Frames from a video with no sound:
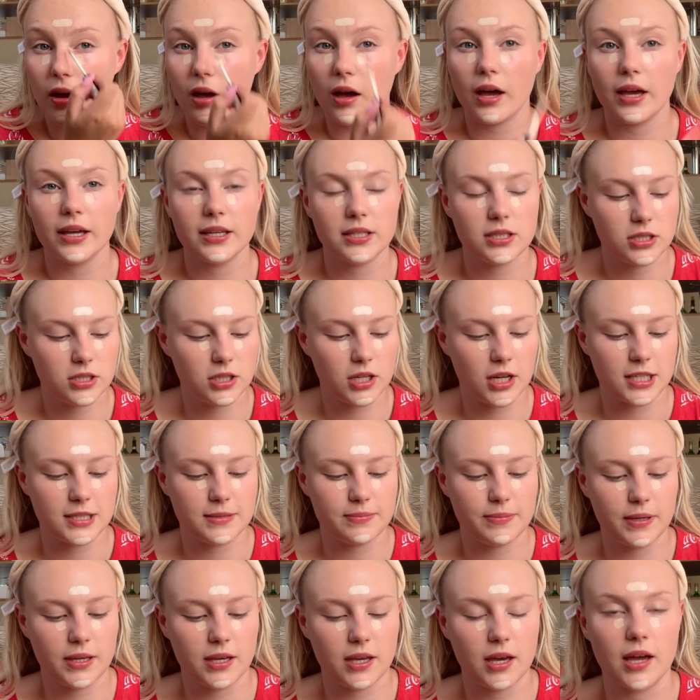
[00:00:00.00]
eyes just
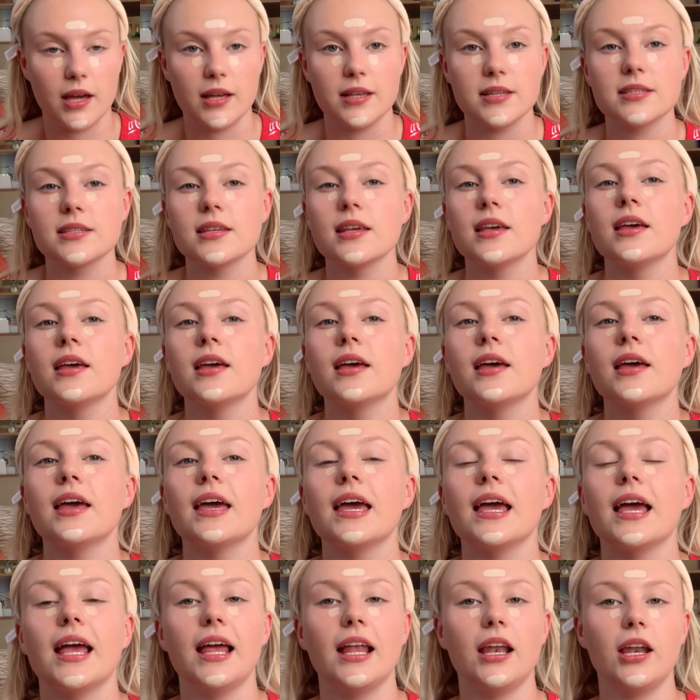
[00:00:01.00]
because
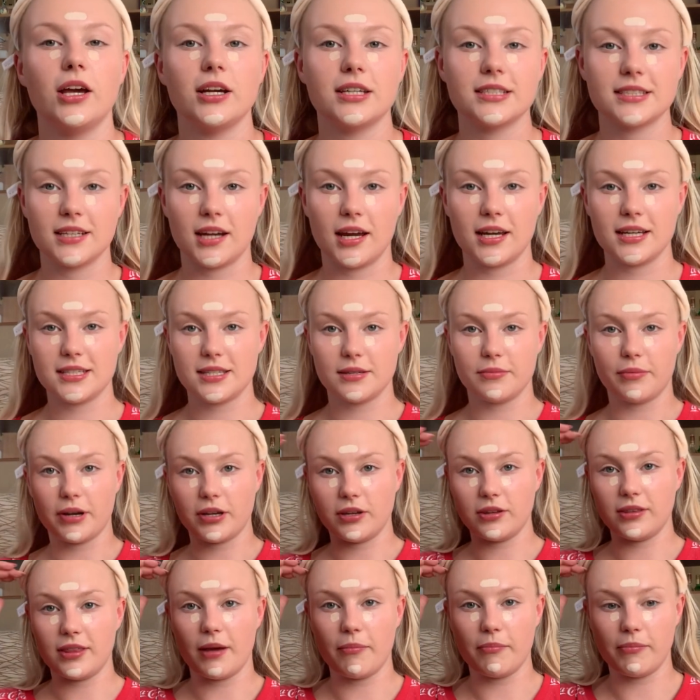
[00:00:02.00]
it looks nicer when
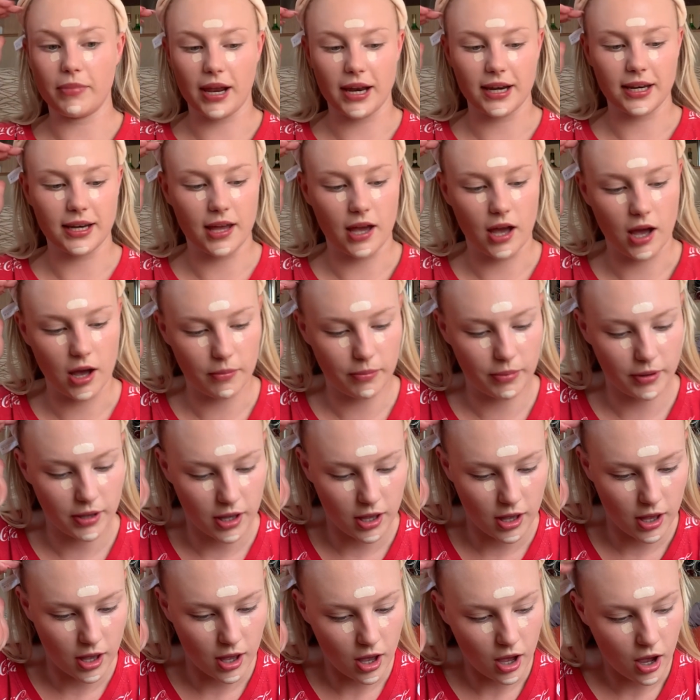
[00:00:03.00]
you then blend it up.
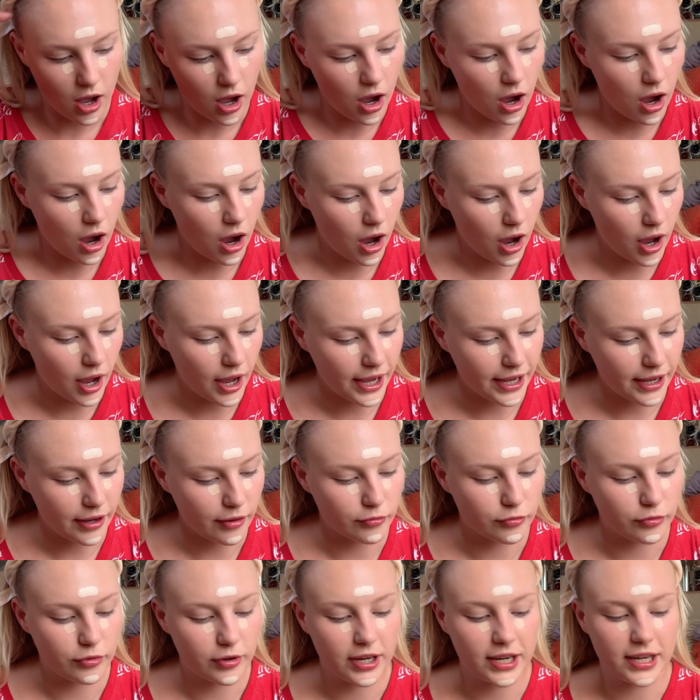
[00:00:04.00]
I
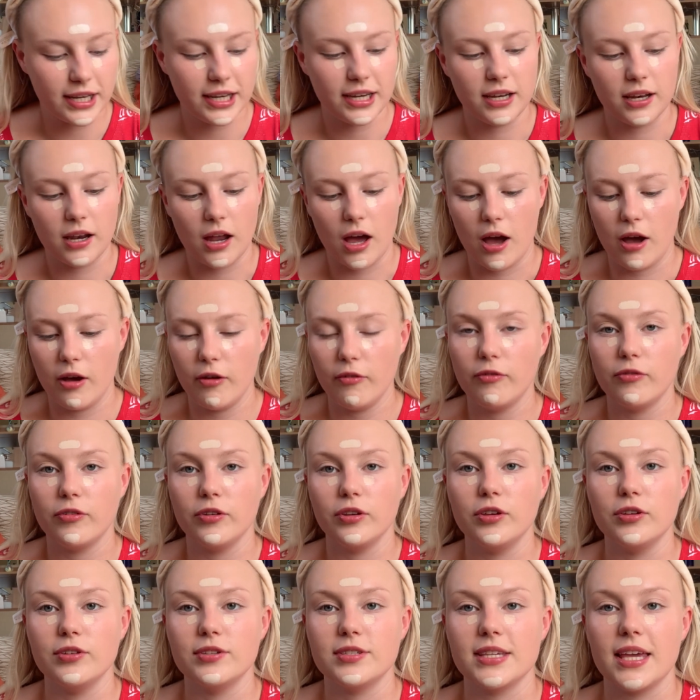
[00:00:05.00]
really love
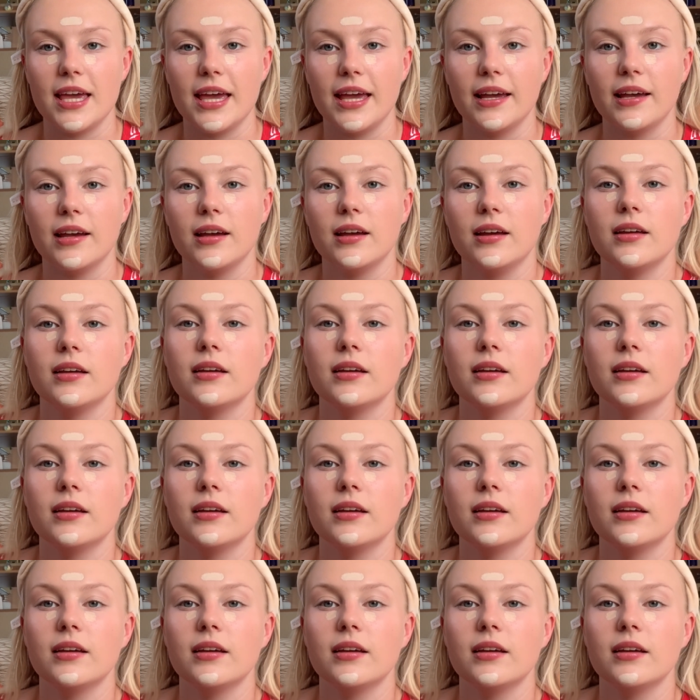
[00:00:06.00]
using